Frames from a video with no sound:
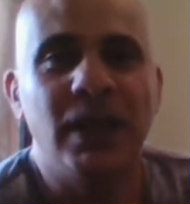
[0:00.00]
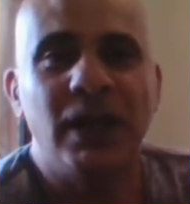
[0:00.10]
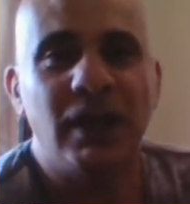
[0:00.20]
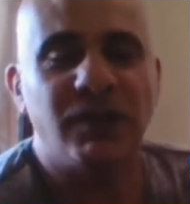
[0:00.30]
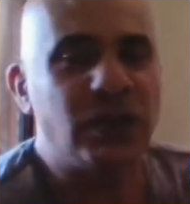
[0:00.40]

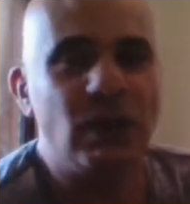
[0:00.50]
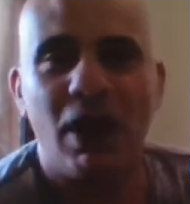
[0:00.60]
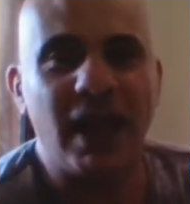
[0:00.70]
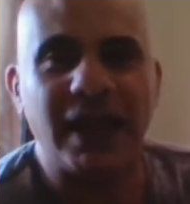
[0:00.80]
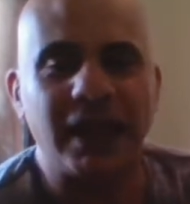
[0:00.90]
if you
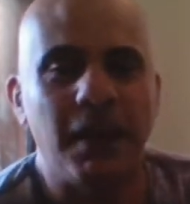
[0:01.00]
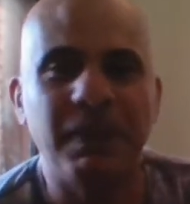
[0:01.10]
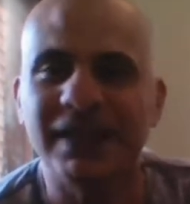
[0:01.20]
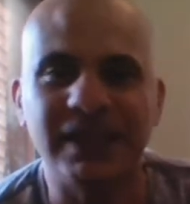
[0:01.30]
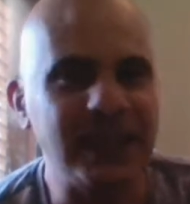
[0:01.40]
like.
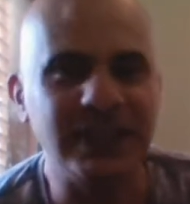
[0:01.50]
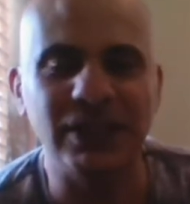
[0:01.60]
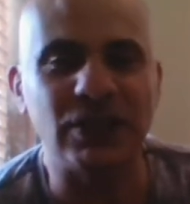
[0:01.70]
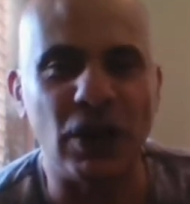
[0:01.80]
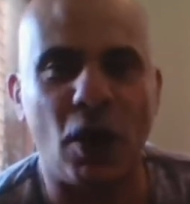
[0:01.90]
But this
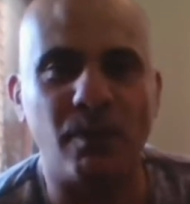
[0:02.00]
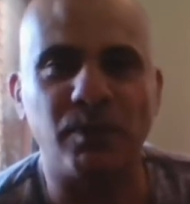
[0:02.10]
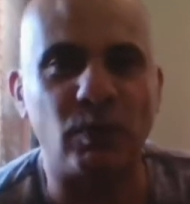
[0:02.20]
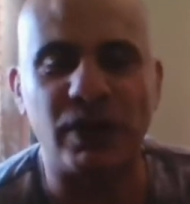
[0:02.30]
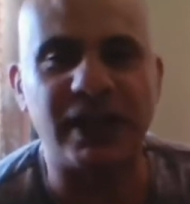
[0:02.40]
is not
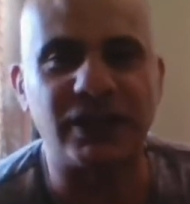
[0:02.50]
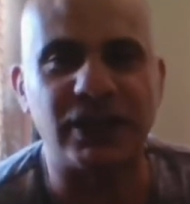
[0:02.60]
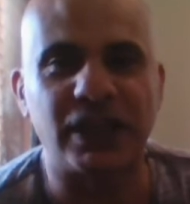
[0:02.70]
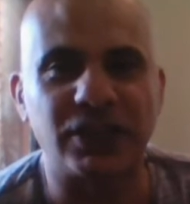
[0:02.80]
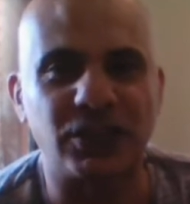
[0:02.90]
the
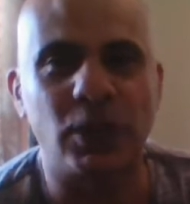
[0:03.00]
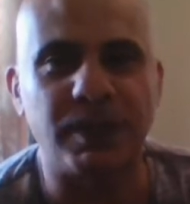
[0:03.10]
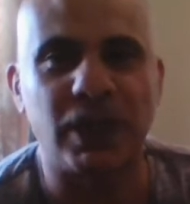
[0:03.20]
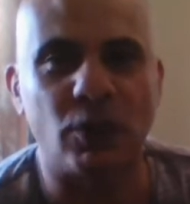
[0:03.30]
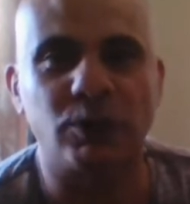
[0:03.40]
reason that
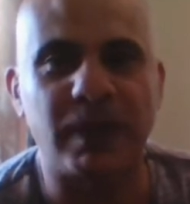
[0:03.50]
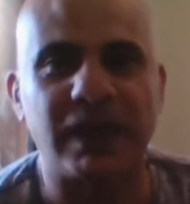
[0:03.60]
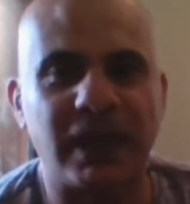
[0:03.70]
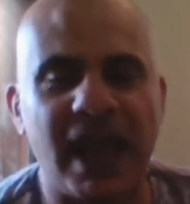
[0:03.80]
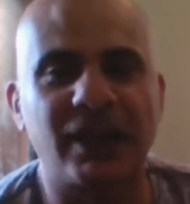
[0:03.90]
Supergirl is
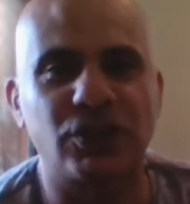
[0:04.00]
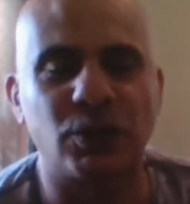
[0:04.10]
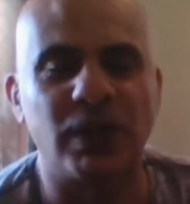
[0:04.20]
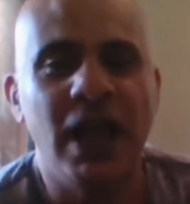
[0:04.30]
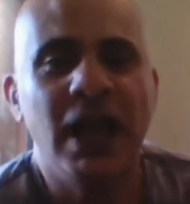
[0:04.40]
being cancelled.